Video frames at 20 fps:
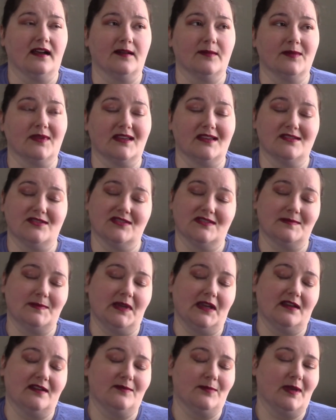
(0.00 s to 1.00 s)
They can just be
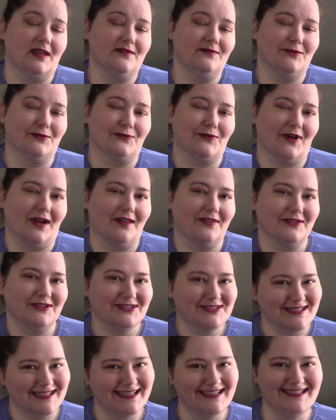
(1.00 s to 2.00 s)
kind of painful for
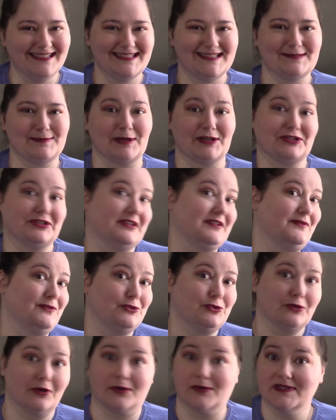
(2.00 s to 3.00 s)
authors, especially if you
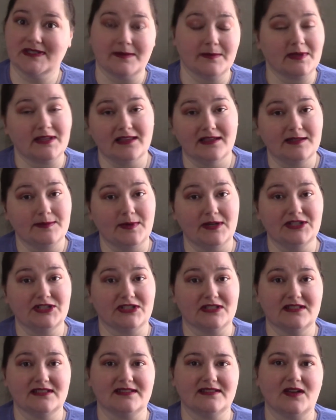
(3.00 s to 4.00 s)
struggle with something like
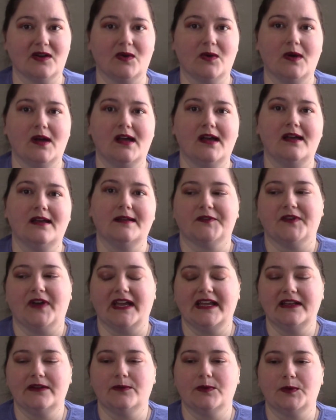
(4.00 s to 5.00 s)
depression. So
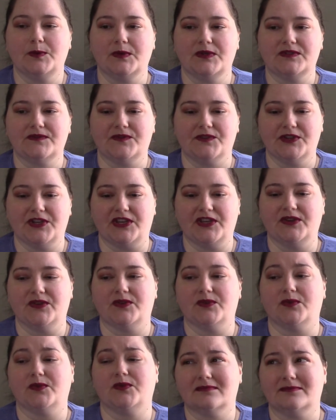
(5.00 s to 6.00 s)
find what works for
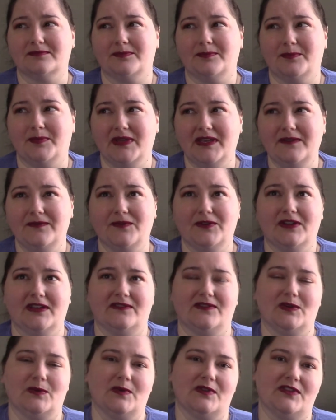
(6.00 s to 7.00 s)
you. Be
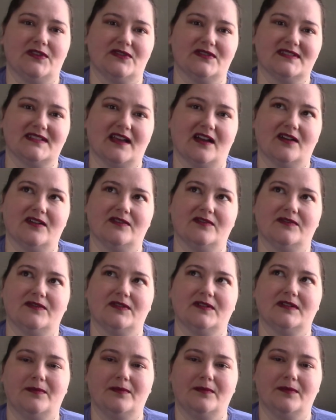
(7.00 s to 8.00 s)
forgiving with
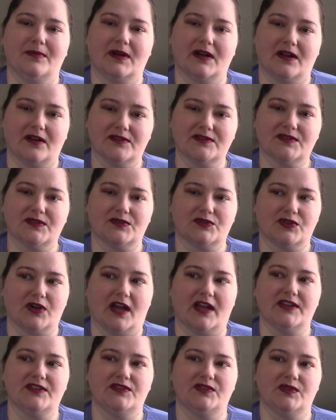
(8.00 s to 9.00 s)
yourself, but also
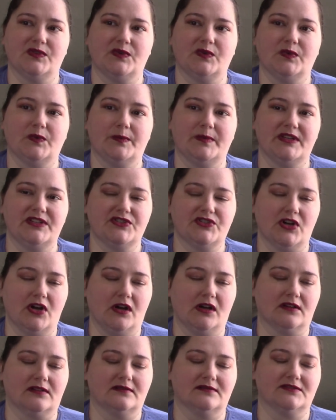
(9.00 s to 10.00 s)
try to be
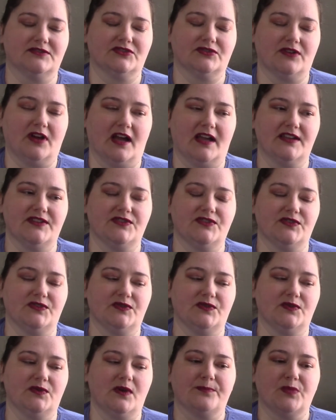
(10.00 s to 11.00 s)
strong. Try
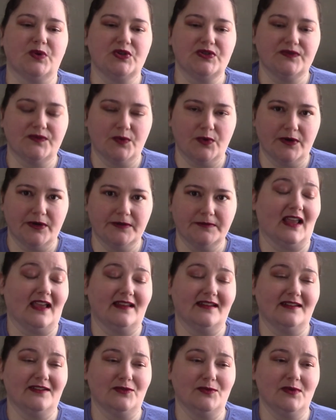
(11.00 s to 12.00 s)
to push forward,
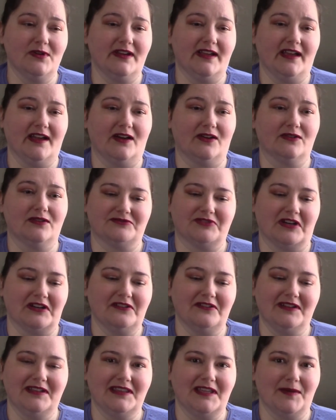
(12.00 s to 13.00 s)
and it'll work out. Try to
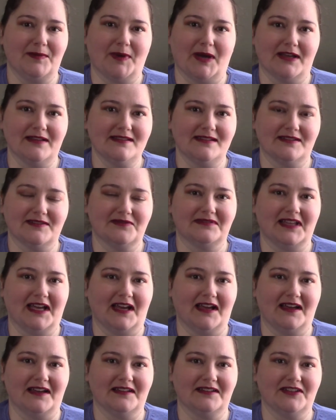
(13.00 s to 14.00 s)
look at that positive,
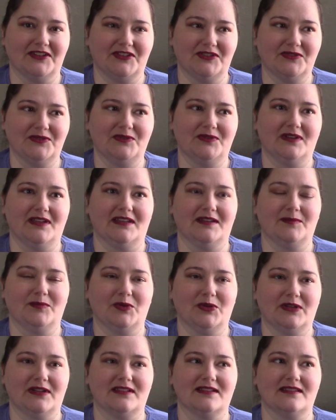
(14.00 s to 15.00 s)
that you can
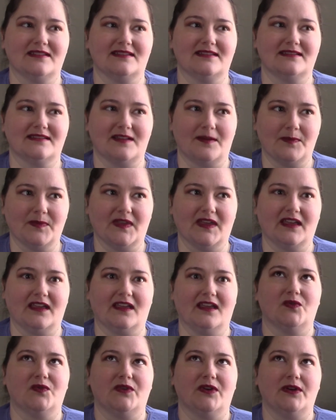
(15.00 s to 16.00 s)
put in something
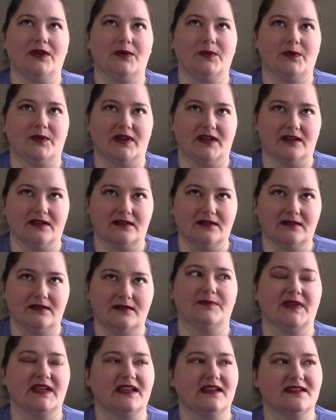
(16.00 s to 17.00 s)
very real,
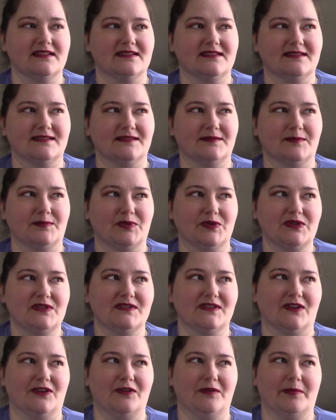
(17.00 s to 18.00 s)
because
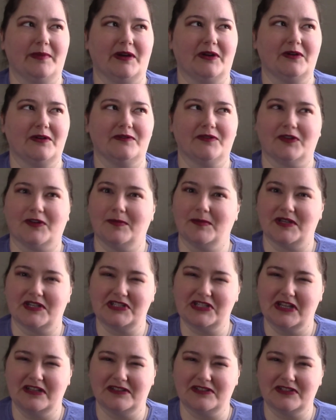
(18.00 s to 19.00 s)
books are about overcoming
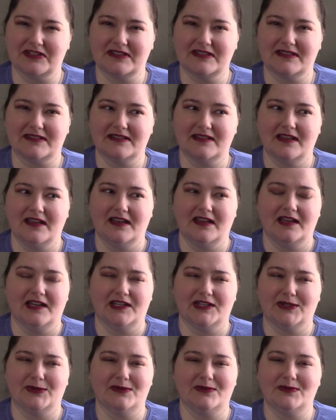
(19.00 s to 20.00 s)
challenges.
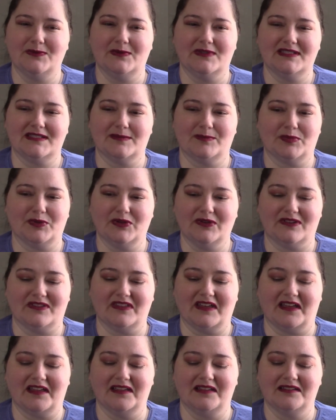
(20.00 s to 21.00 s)
No one wants a book
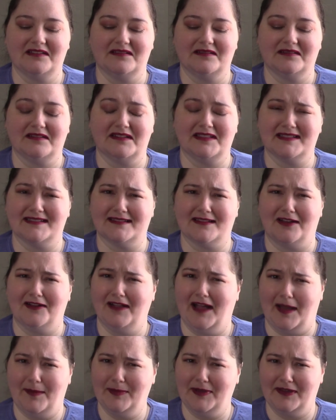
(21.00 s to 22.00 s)
that is all
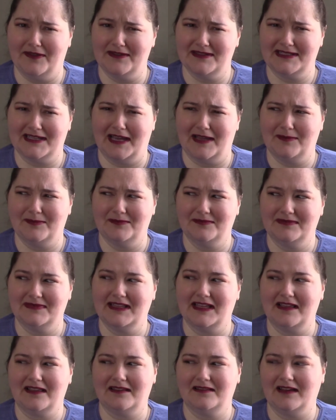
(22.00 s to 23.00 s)
happy all the time.
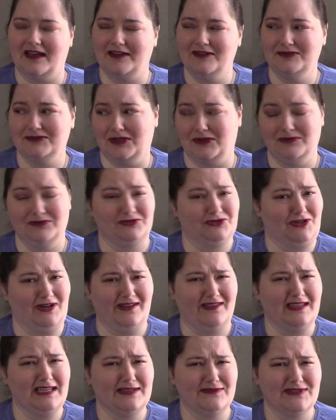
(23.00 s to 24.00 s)
Like, I don't know, try
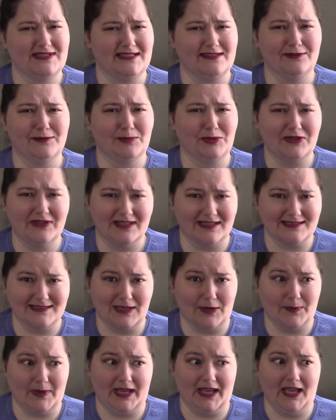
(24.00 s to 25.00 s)
to think of a single book that's
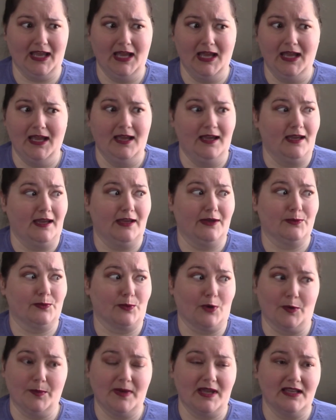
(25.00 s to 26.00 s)
that way. in
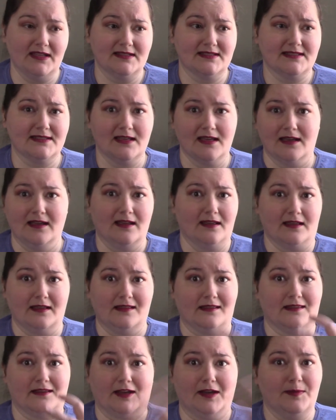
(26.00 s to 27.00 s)
romance,
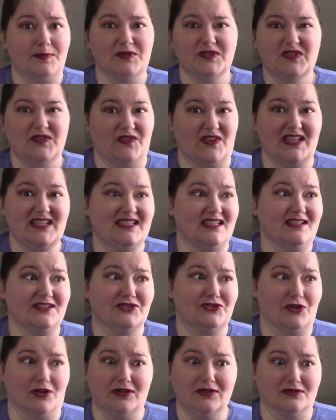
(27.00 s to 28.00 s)
the couple's facing
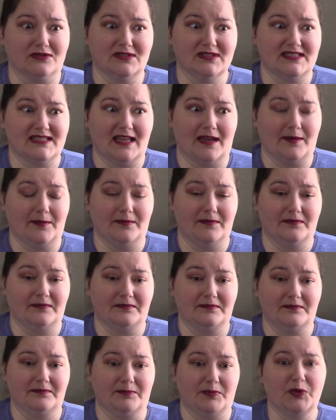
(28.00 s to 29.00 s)
struggles that
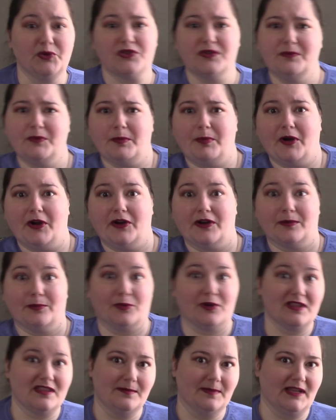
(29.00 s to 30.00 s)
pull them apart and
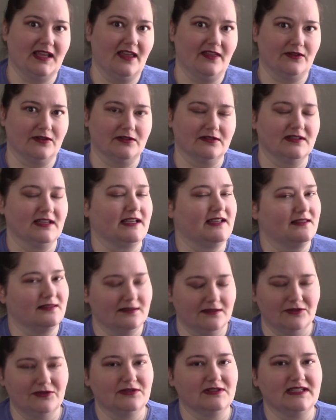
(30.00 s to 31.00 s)
bring them together. Like
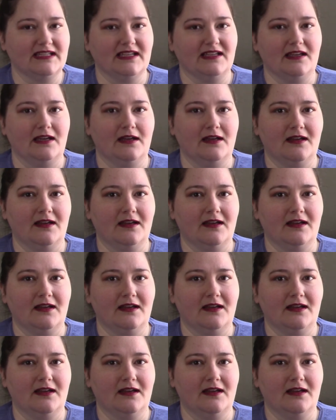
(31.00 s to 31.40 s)
literally,